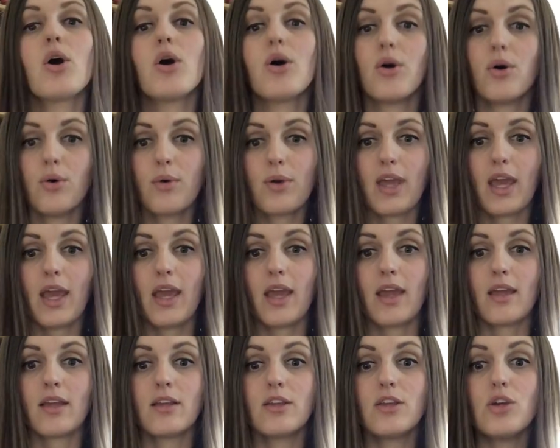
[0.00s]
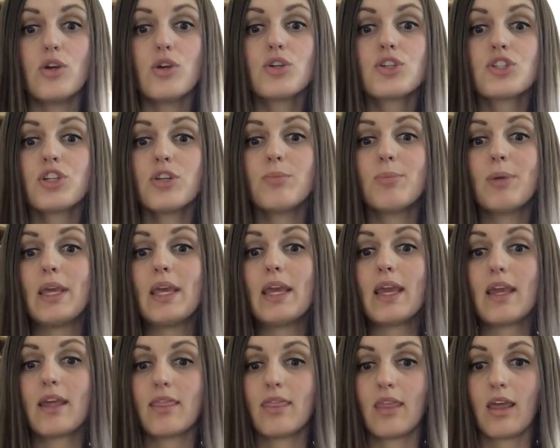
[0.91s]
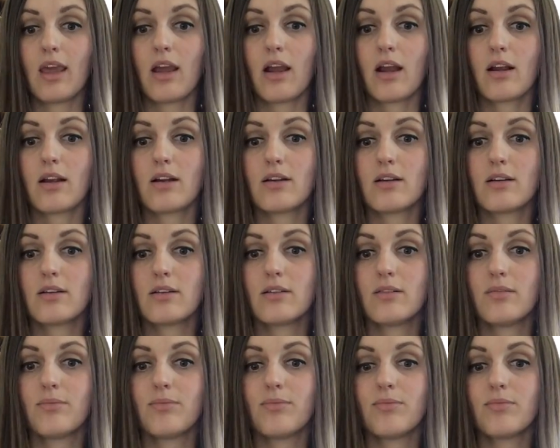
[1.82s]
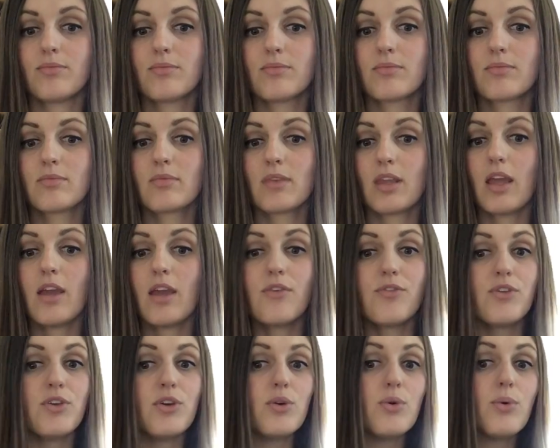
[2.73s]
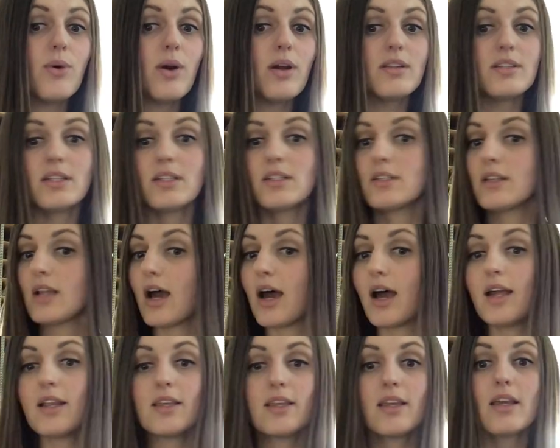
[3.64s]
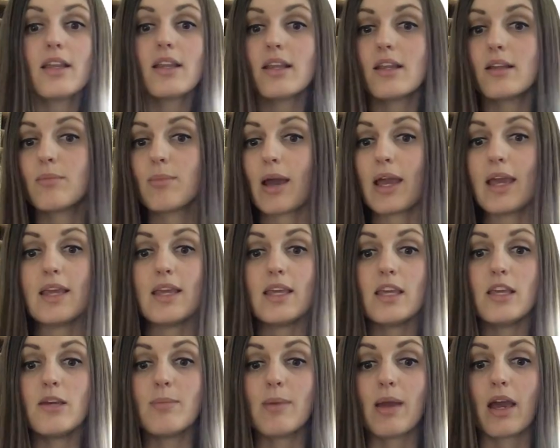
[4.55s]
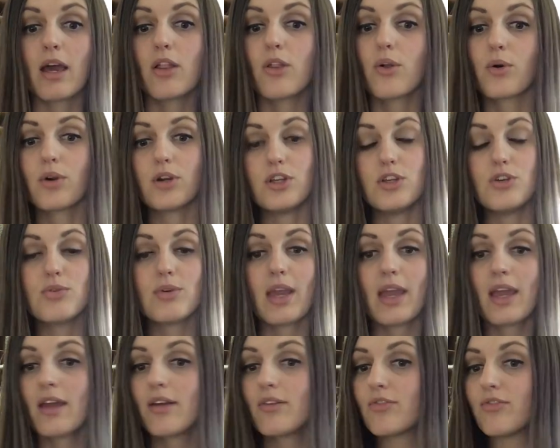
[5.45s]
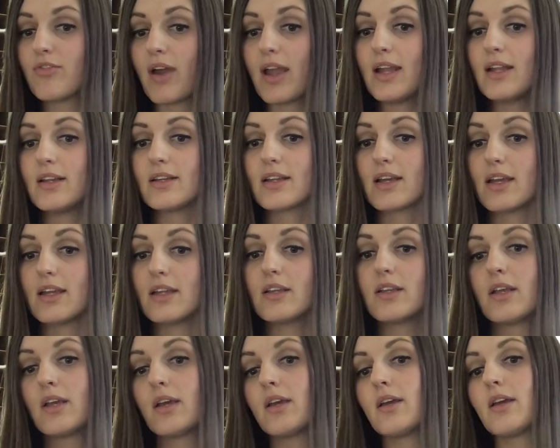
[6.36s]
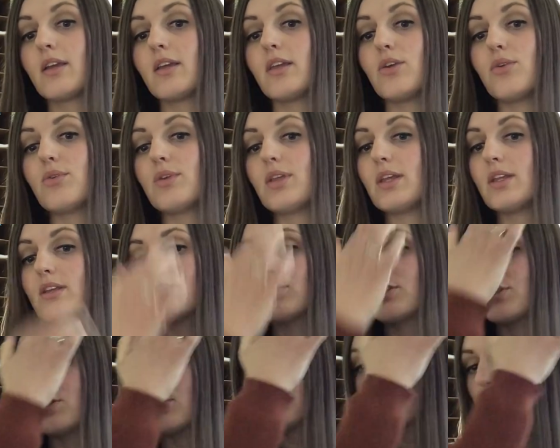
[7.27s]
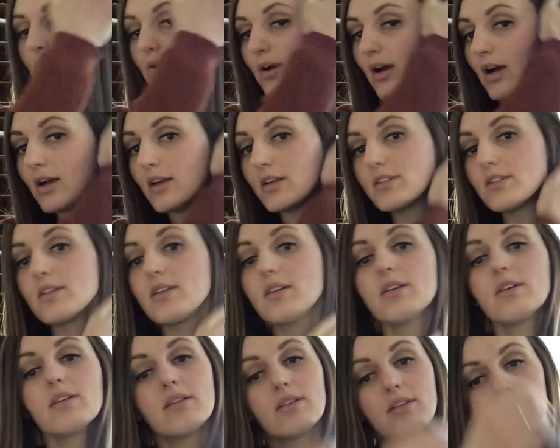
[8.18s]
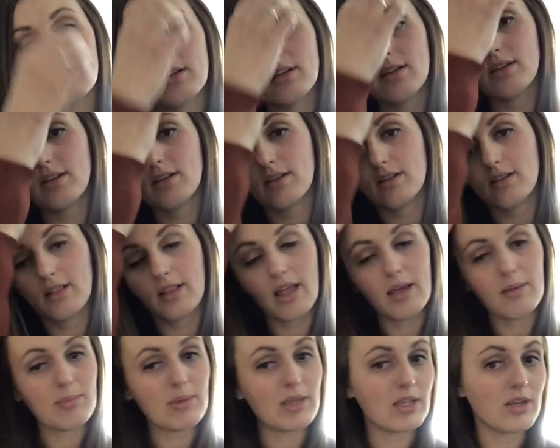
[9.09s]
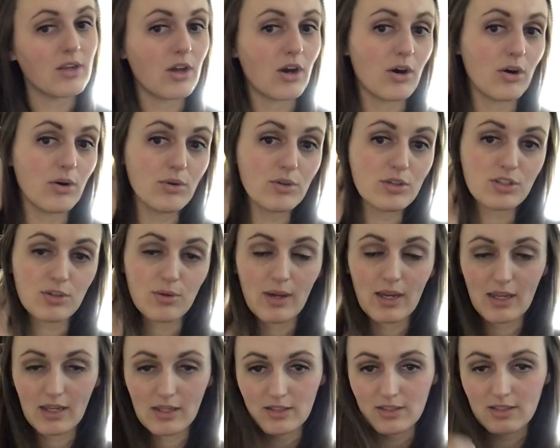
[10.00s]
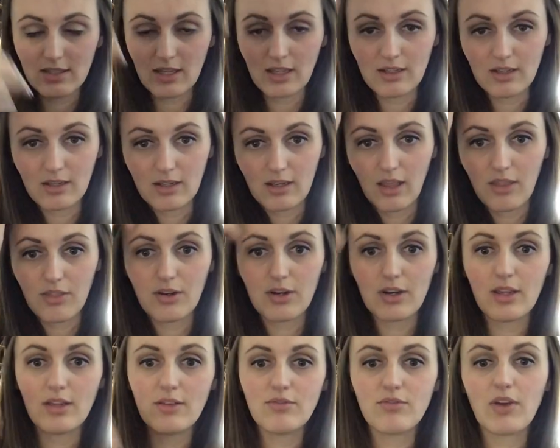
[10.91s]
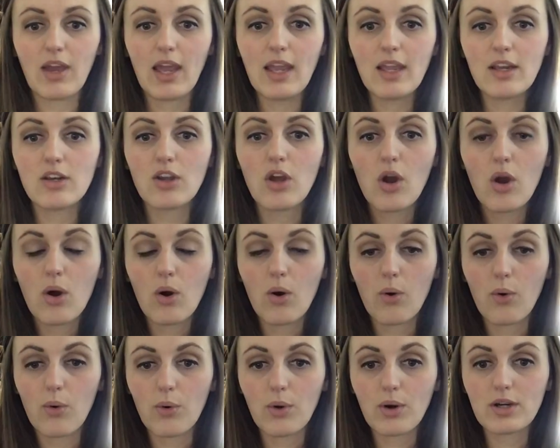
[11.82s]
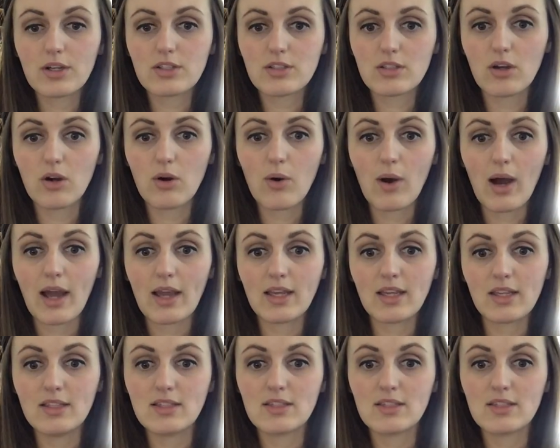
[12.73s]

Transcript: Okay, you should be in there. If you did not get my email or you can't find it, you need to let me know so I can send another invite, or so I can